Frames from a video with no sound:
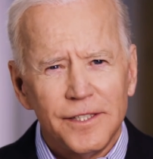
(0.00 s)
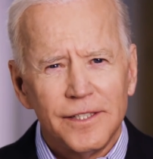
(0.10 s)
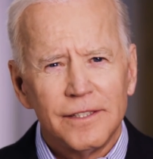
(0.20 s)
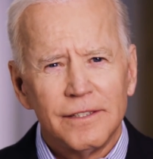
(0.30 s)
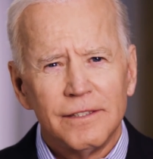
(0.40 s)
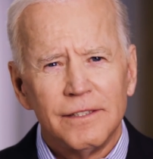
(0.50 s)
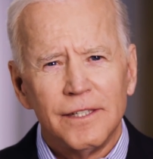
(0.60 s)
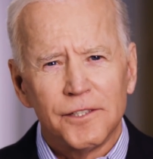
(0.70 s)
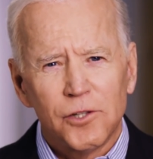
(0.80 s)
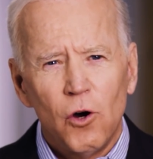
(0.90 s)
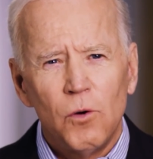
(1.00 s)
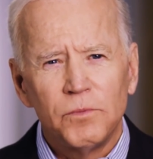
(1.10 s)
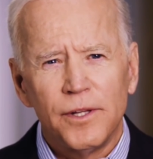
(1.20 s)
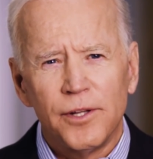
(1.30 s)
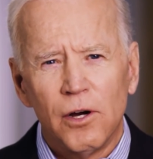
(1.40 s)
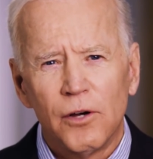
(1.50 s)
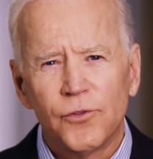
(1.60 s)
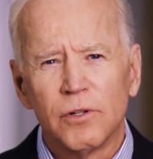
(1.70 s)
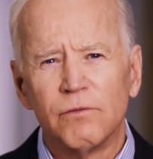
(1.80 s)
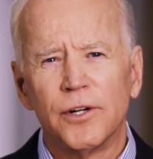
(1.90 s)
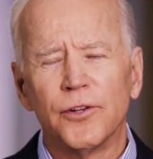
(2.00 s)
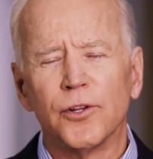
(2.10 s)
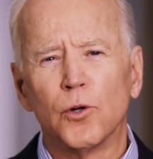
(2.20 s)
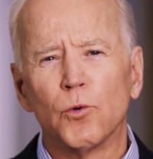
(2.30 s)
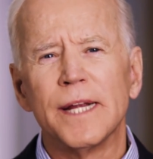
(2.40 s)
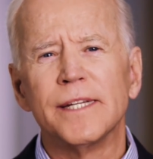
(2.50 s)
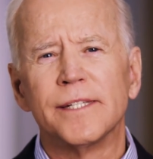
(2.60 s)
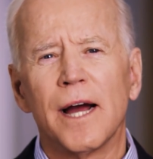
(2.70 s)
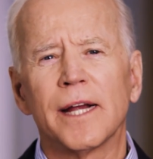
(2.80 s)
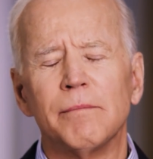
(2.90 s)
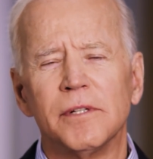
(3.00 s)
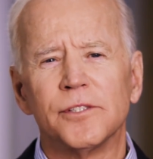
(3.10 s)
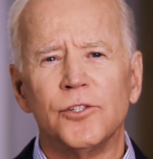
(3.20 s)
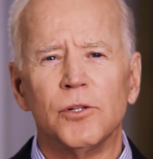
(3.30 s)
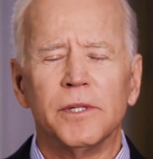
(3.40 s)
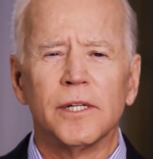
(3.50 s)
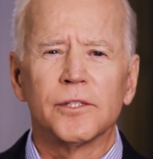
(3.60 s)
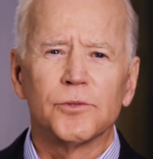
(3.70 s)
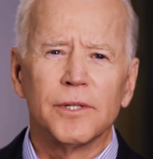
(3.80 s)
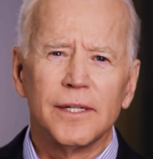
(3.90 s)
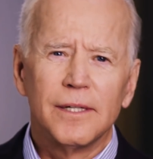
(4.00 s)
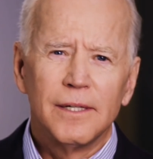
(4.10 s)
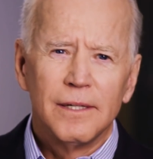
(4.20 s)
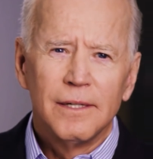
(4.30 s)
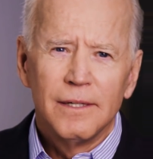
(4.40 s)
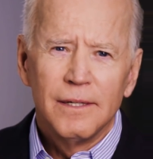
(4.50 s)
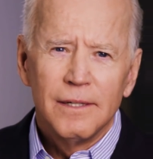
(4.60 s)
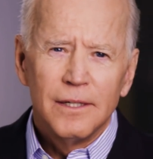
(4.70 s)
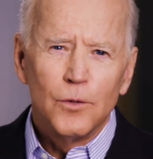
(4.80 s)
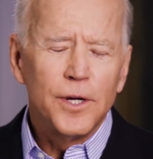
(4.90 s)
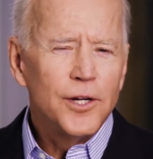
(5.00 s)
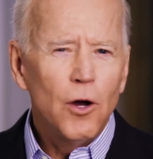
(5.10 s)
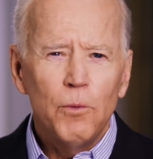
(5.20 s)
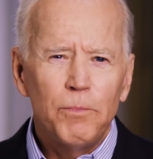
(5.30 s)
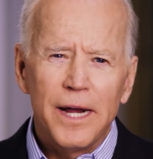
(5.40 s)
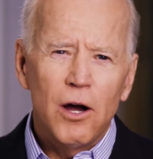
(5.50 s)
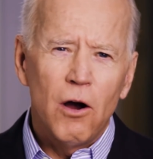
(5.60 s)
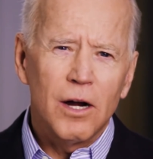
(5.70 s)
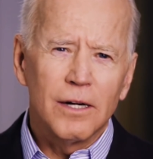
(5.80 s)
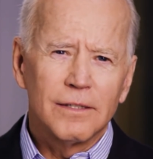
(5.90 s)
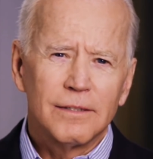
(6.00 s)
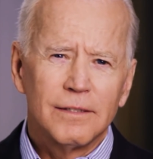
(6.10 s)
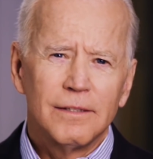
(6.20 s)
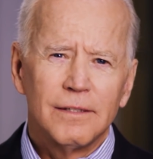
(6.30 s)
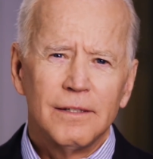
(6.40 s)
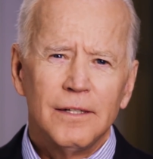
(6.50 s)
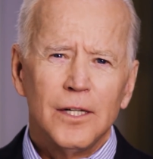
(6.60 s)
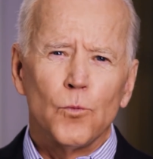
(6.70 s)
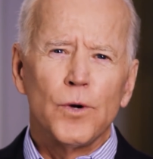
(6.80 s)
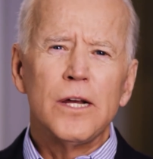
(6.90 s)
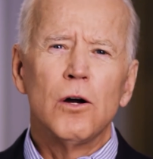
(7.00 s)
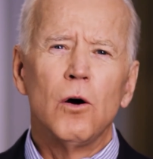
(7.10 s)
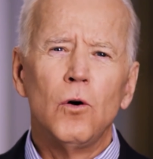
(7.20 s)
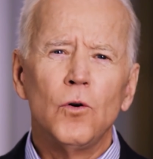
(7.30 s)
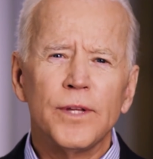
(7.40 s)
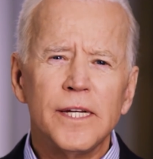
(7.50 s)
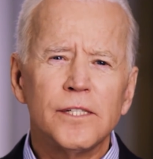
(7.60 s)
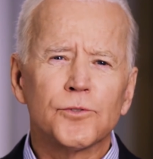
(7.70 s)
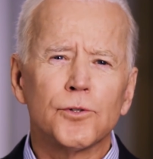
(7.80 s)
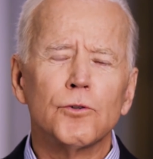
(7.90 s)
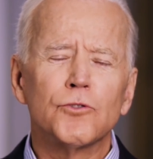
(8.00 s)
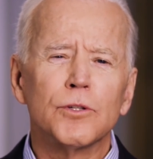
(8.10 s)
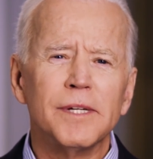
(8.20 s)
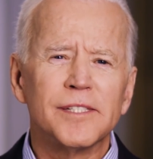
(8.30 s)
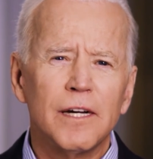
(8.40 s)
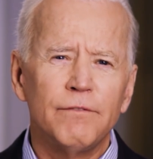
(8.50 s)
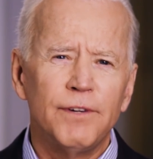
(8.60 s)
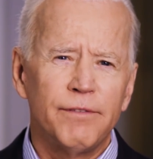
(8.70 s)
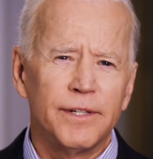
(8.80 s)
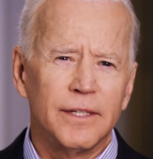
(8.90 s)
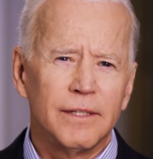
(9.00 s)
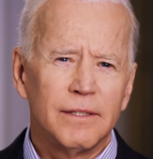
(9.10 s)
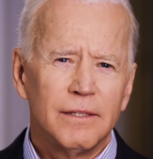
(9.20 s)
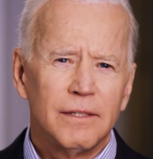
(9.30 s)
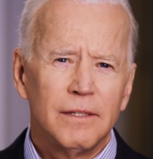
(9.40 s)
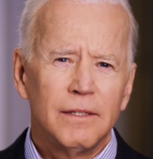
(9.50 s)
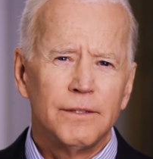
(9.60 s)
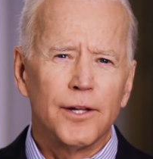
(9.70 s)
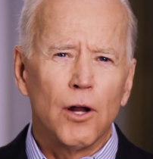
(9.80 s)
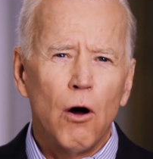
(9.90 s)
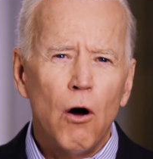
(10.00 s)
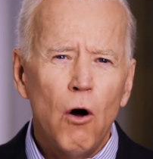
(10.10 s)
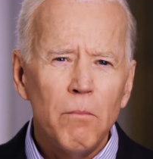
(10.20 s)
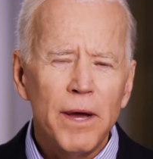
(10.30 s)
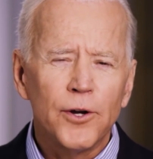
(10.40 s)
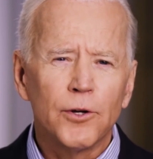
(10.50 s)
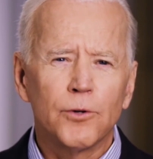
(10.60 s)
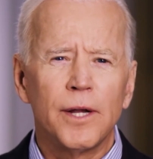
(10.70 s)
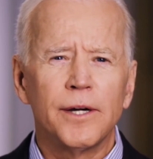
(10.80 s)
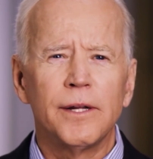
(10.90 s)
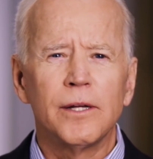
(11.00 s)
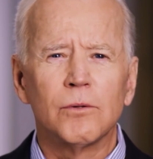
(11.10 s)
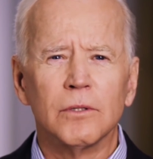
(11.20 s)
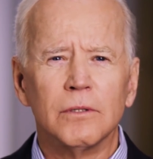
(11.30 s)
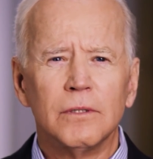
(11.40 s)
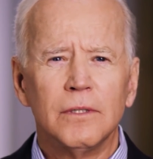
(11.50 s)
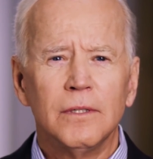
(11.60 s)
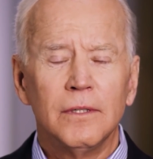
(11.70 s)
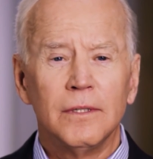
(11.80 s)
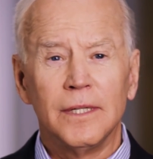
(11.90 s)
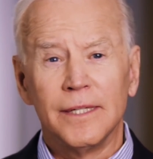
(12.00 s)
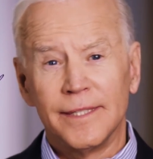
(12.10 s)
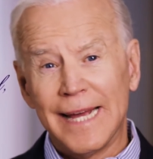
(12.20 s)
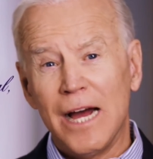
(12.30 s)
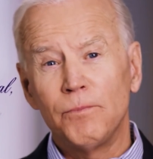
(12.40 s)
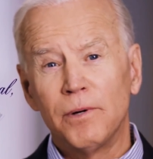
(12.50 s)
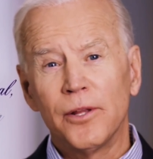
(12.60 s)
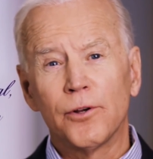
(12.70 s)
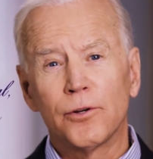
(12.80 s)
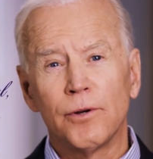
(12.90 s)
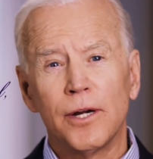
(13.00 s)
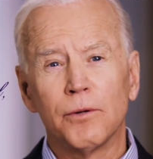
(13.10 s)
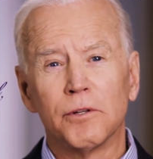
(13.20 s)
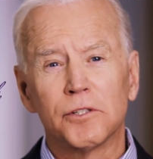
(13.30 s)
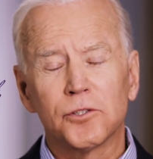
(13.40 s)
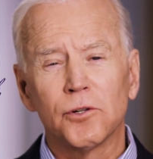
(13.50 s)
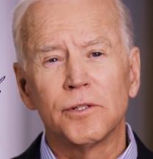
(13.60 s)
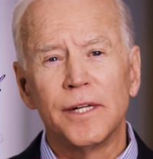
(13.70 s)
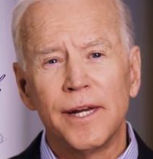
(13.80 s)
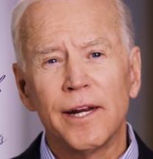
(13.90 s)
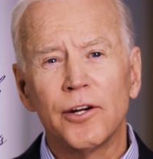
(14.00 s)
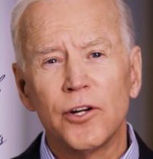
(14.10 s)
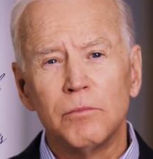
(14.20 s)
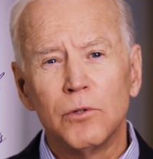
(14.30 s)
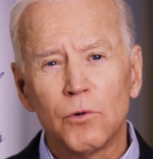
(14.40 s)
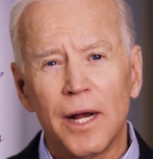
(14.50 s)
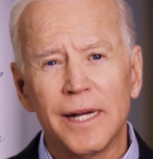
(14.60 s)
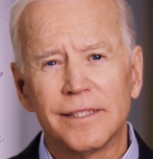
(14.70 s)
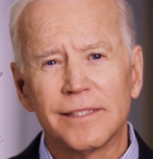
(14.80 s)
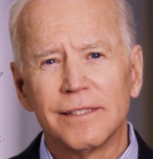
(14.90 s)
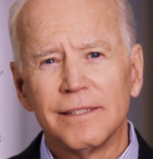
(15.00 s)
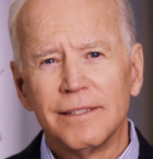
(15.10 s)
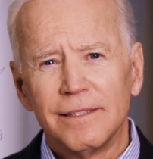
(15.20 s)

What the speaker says: the ones that you control because you're being really unfair. Of course, just burn capitalism to the ground would be a better solution, but we're talking about the Democratic Party here. So I think that's really what this is about. I mean, obviously, Joe Biden is going to be